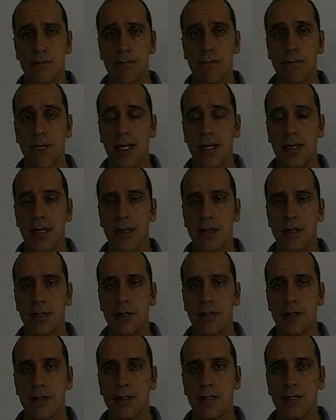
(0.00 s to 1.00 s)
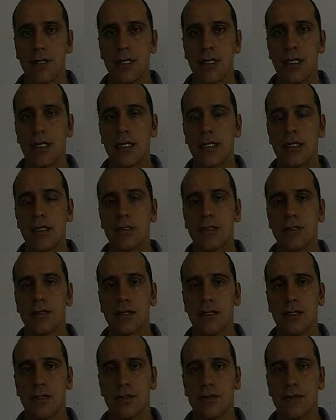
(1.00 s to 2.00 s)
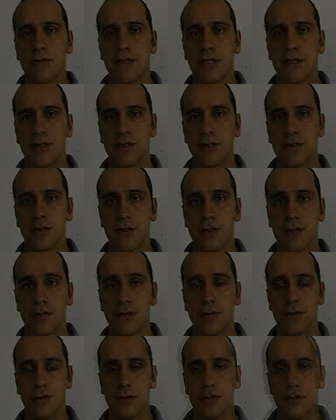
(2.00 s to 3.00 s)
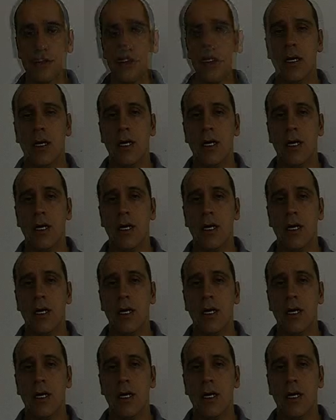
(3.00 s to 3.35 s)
mainly targeting the international financial institutions.